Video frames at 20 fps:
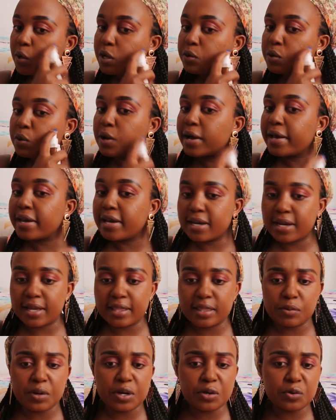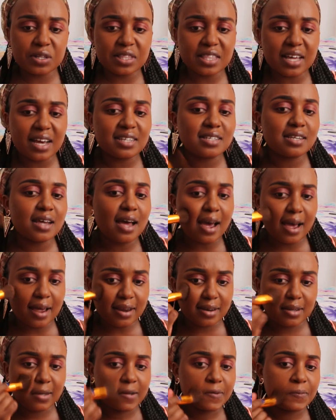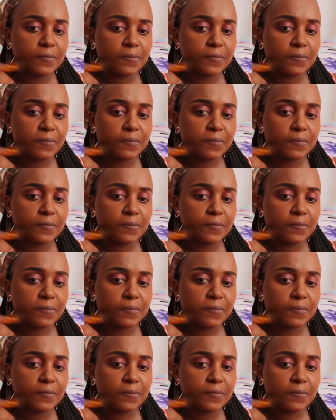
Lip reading: When we were younger, they were not that hard.